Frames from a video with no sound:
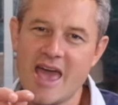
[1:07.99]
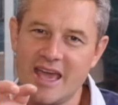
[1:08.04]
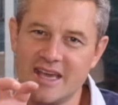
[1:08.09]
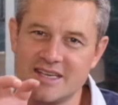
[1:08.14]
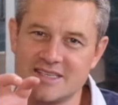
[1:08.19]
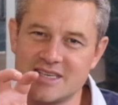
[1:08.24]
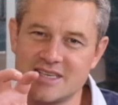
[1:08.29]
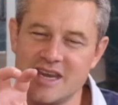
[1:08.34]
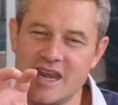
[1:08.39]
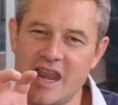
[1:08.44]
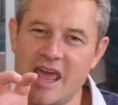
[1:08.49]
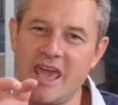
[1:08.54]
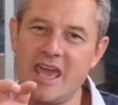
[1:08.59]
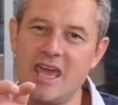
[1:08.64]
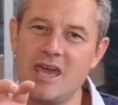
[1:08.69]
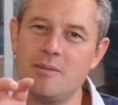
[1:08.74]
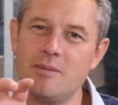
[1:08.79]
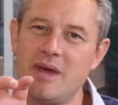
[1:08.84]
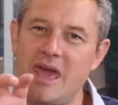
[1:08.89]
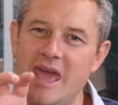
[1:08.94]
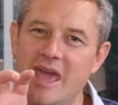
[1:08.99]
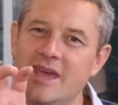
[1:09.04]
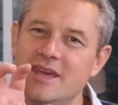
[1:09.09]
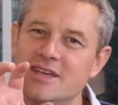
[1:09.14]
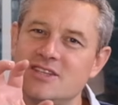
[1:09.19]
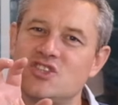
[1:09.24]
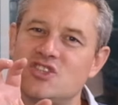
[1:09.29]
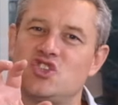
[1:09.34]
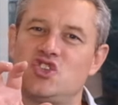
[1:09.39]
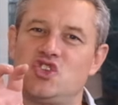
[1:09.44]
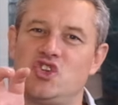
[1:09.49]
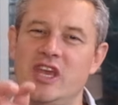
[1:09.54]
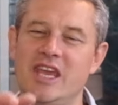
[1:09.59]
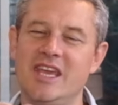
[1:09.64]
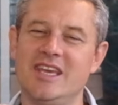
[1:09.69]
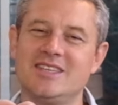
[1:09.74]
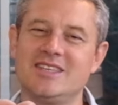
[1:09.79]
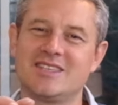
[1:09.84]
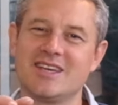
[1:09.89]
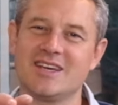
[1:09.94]
His name is
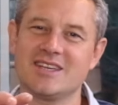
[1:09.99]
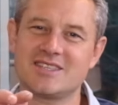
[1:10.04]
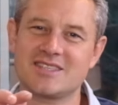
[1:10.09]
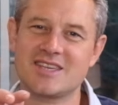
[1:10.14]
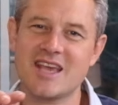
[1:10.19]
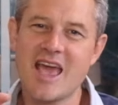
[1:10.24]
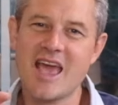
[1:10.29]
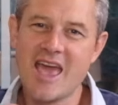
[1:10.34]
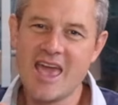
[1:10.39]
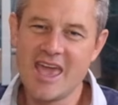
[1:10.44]
Jesus.